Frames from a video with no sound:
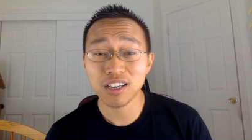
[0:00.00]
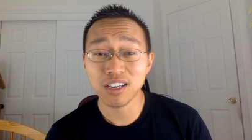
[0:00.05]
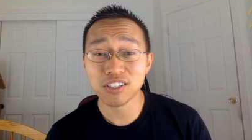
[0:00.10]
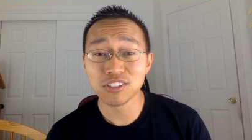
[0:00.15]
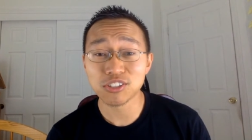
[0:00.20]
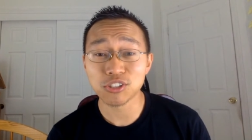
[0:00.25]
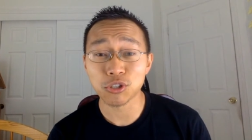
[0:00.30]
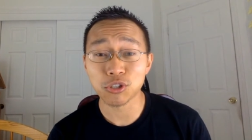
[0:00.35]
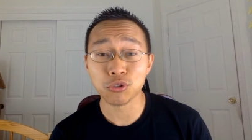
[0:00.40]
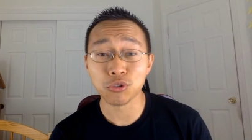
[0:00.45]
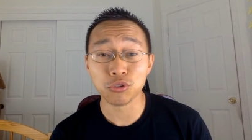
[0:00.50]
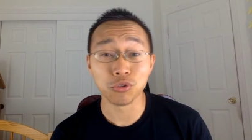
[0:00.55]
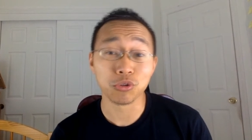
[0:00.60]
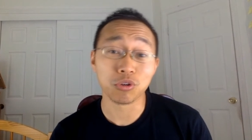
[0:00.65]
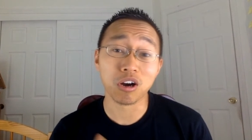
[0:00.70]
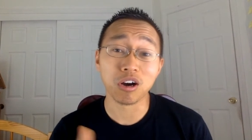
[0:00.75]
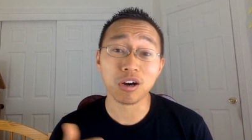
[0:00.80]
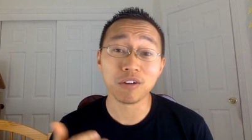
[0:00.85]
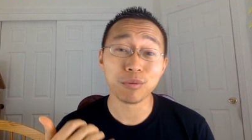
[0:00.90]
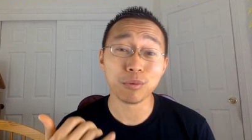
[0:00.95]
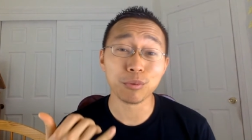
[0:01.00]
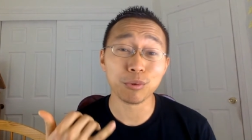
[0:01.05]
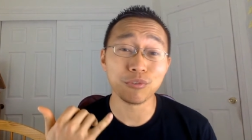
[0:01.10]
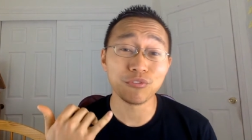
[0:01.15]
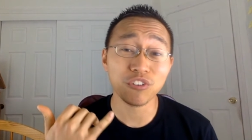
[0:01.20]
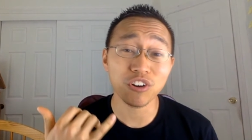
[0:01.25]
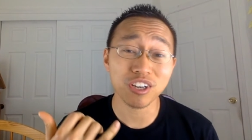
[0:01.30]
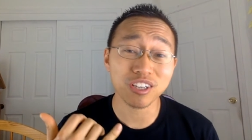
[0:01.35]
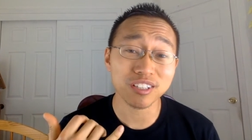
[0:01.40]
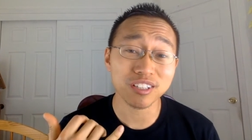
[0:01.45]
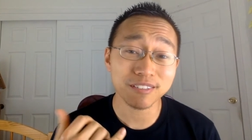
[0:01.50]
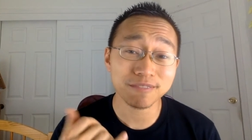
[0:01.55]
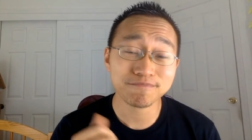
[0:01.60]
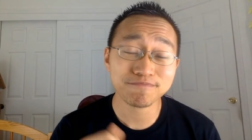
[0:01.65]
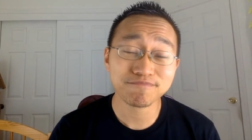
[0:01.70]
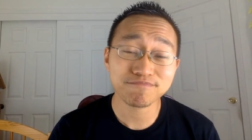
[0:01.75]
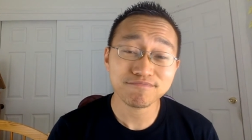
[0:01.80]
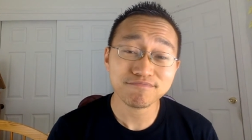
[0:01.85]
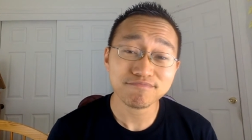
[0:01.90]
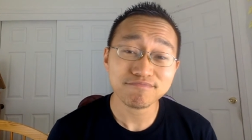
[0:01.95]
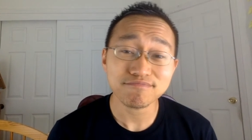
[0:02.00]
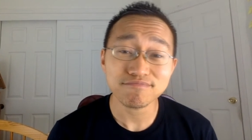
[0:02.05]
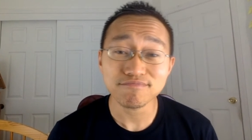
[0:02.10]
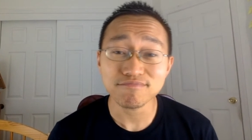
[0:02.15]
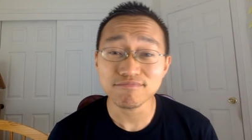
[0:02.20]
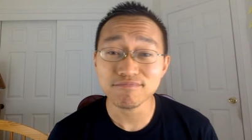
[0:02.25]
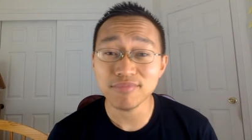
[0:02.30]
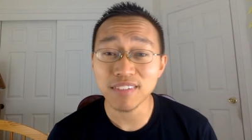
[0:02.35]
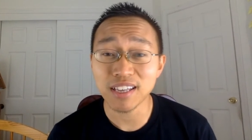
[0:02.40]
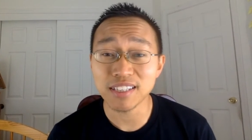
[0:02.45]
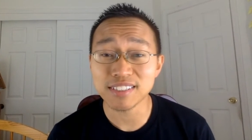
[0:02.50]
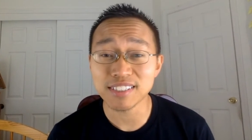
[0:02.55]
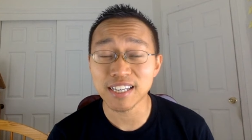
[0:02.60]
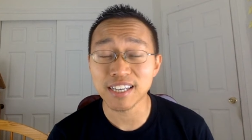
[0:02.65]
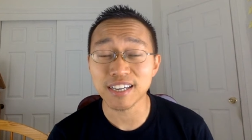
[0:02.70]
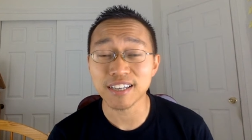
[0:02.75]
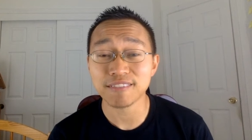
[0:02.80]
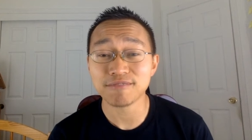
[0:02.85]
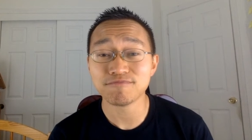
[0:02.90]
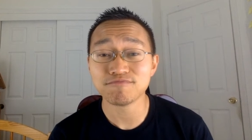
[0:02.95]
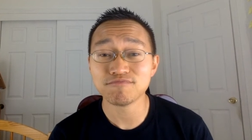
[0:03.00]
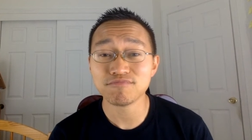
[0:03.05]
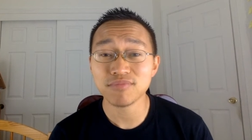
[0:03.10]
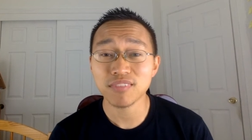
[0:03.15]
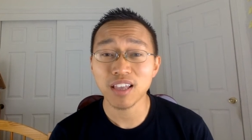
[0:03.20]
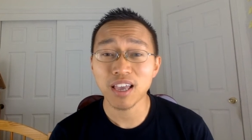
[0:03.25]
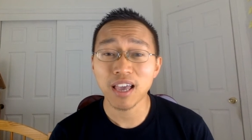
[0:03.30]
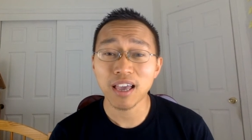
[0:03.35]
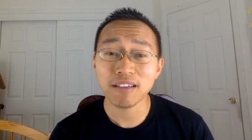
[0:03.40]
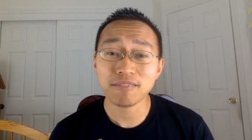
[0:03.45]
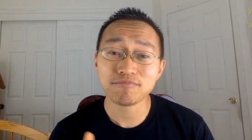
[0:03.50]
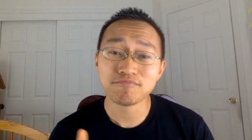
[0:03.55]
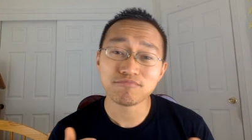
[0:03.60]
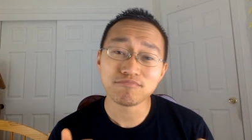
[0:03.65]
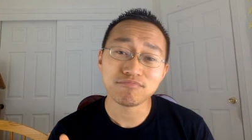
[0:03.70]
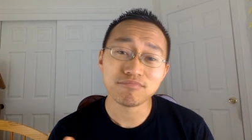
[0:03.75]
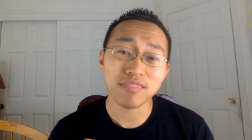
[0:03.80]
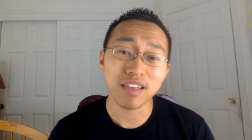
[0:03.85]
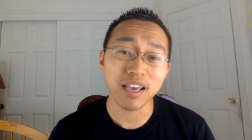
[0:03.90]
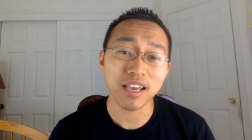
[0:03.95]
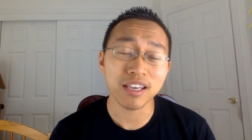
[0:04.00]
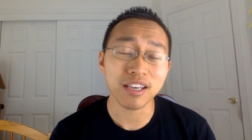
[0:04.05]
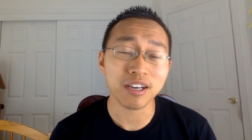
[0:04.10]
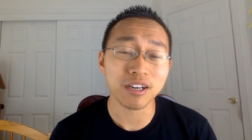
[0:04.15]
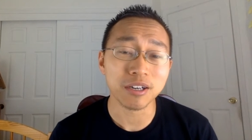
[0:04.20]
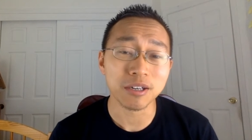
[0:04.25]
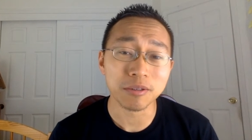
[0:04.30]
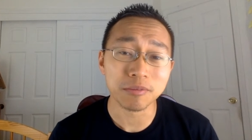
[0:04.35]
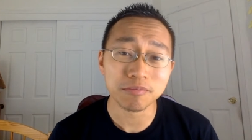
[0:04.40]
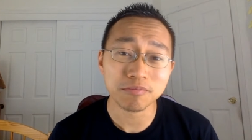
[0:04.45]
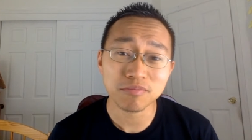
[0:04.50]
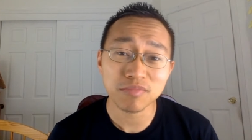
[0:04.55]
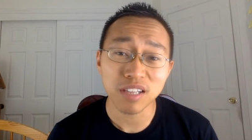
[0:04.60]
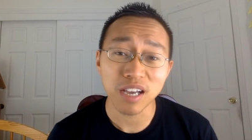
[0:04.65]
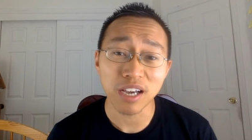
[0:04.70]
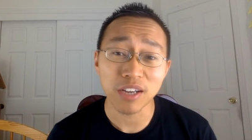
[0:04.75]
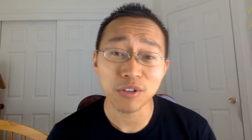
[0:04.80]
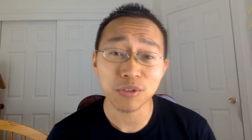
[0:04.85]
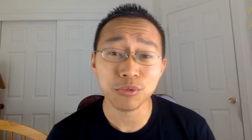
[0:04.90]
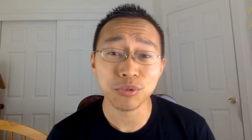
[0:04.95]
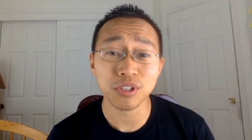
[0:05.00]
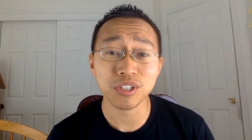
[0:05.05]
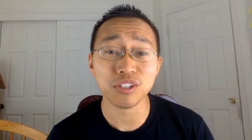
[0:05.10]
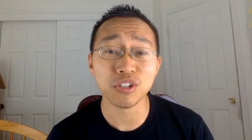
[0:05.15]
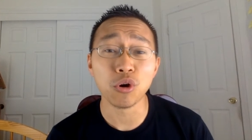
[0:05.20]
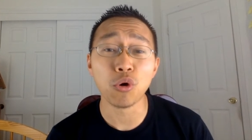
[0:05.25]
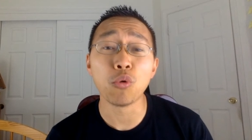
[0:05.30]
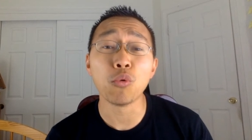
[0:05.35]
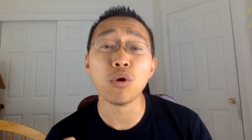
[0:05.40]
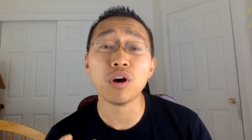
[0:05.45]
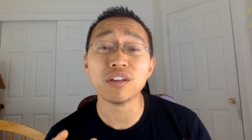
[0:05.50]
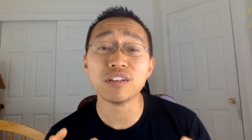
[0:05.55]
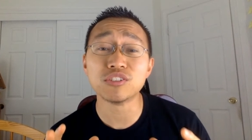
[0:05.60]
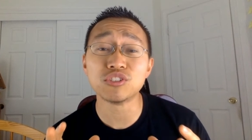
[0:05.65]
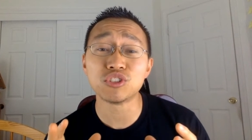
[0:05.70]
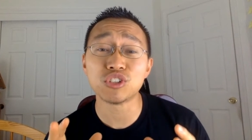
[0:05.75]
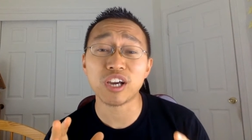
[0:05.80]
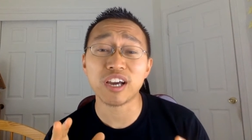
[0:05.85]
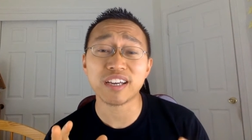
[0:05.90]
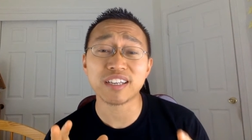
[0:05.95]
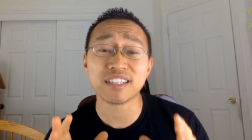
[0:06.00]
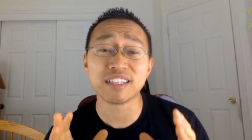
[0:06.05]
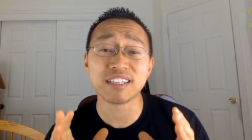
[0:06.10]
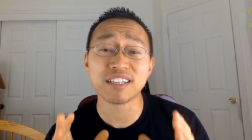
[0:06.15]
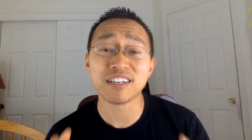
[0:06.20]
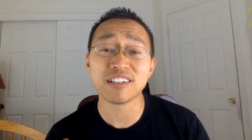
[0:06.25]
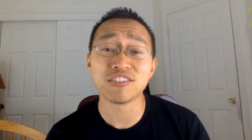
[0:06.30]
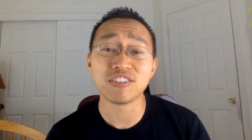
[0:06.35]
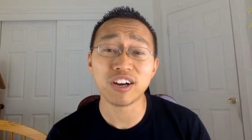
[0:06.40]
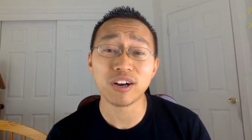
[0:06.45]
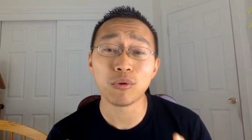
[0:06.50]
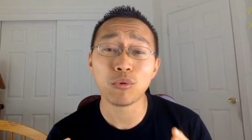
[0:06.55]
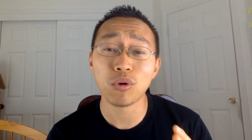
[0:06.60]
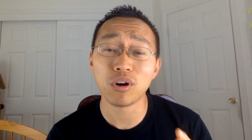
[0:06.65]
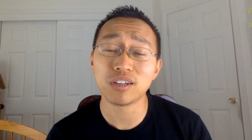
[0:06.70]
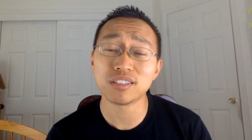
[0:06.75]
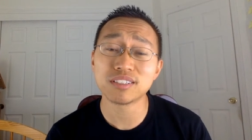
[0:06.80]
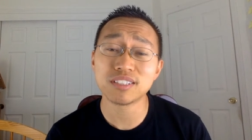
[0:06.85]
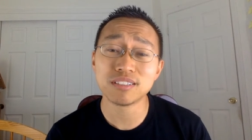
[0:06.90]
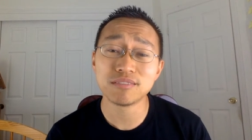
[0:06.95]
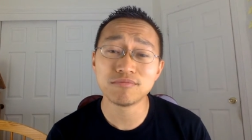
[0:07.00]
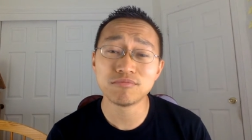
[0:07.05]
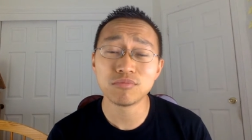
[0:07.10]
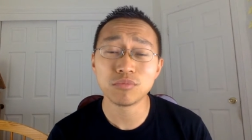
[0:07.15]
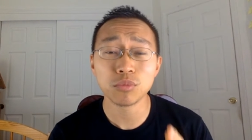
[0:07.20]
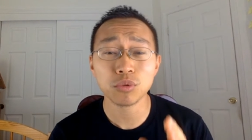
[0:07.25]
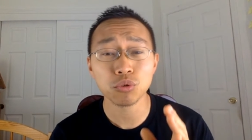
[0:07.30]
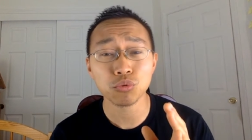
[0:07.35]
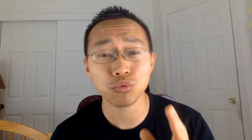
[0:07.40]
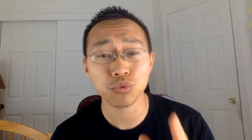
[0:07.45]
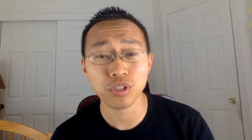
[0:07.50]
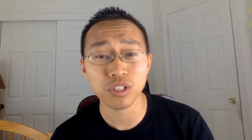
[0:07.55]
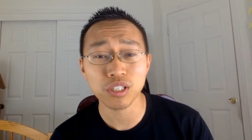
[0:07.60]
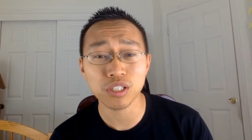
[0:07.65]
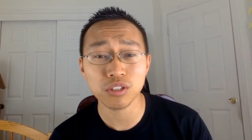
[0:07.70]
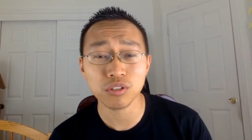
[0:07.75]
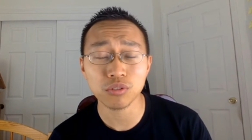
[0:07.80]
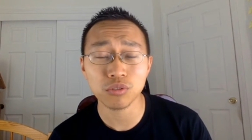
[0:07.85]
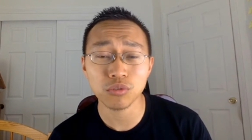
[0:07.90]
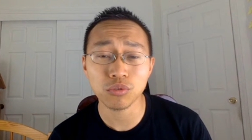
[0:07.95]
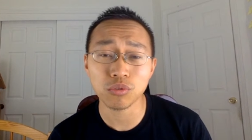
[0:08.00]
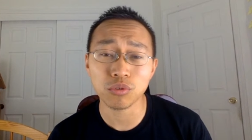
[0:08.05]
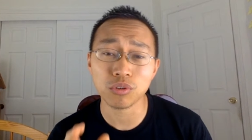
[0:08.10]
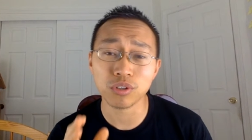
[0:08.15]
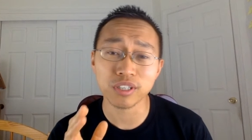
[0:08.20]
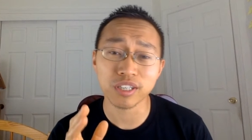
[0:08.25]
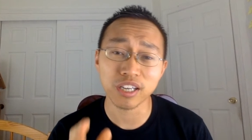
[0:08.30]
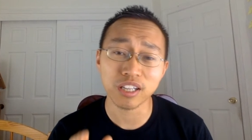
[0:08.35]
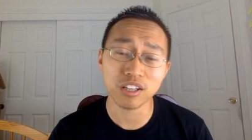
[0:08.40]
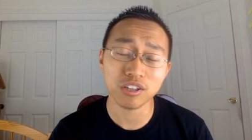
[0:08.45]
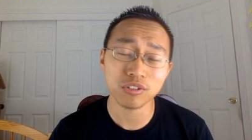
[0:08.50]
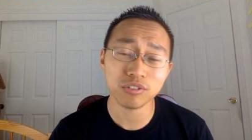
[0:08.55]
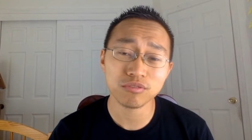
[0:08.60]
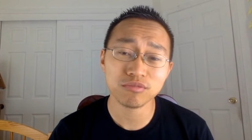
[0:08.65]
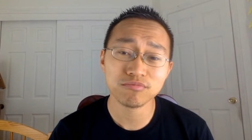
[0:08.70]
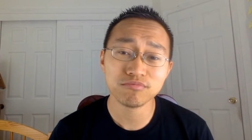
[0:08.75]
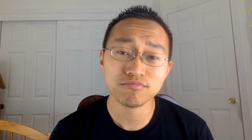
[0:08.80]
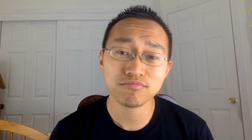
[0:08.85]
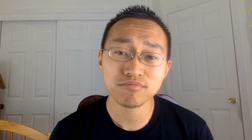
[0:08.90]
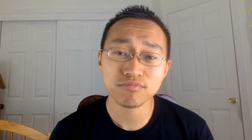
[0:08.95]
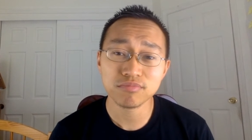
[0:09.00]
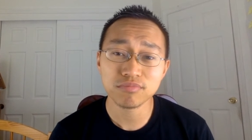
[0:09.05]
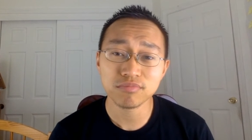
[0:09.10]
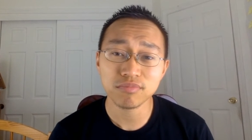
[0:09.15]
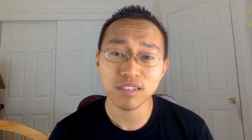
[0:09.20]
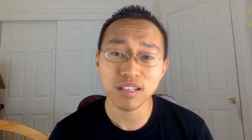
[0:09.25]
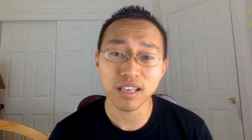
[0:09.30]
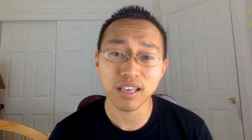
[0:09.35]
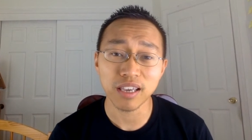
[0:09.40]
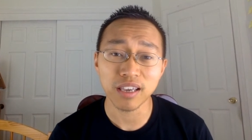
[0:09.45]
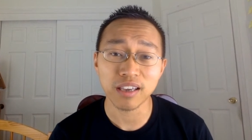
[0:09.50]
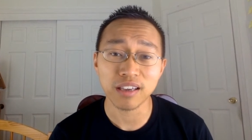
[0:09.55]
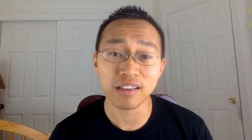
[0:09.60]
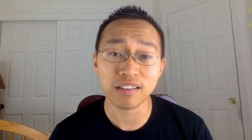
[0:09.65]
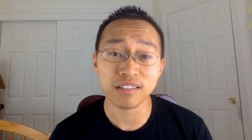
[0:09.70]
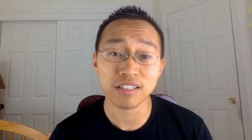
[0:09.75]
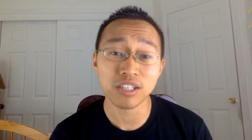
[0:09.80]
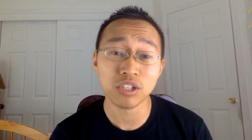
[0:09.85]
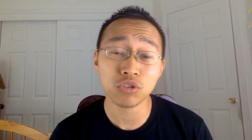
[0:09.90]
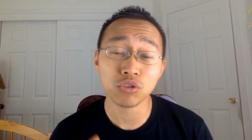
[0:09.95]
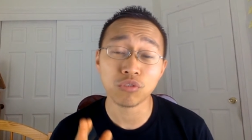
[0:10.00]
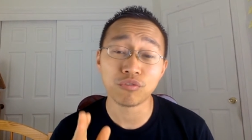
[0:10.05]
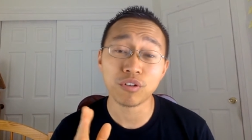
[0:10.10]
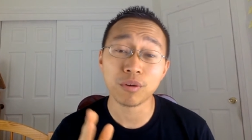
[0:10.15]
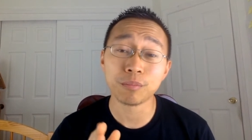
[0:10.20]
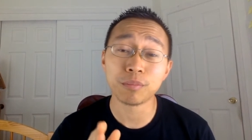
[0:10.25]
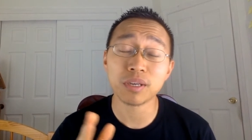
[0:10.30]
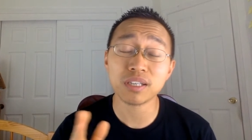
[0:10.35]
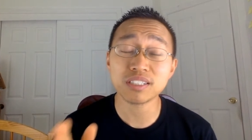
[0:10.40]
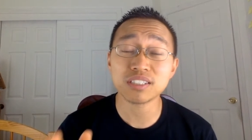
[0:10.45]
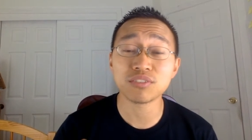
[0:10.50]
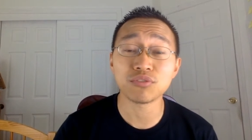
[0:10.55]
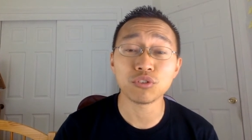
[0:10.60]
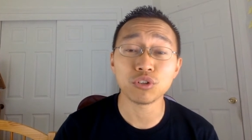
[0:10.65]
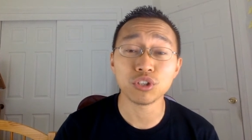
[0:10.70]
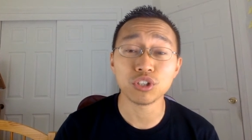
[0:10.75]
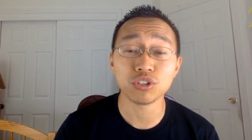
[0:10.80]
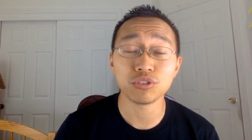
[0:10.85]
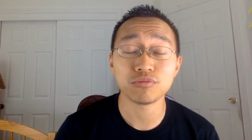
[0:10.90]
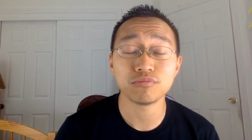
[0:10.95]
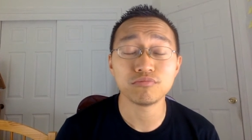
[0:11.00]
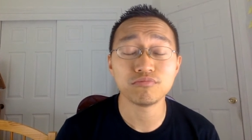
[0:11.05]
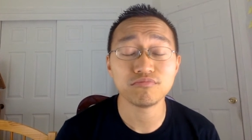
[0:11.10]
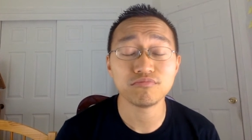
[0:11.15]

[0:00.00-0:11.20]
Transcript: So you call up your friend and say, hey, I don't really know what jacket color I want, green or yellow. And your friend picks for you.